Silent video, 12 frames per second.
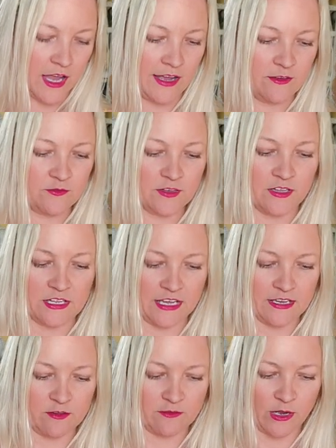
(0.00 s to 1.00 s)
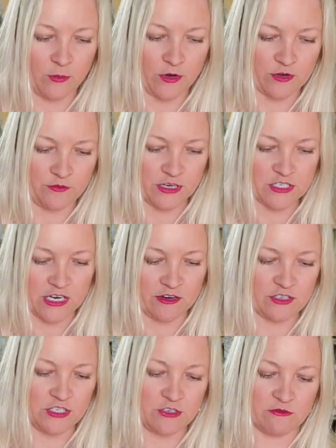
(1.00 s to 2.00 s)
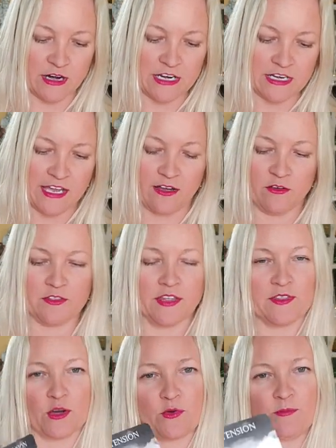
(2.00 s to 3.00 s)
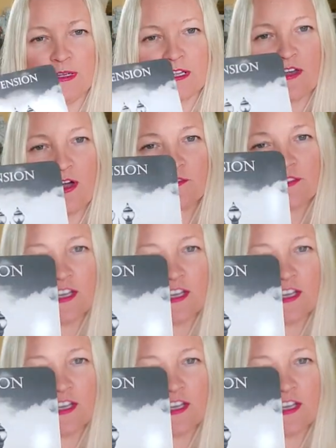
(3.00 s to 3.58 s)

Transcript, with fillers: I feel like if I were to reach out to you right now, that there would be a lot of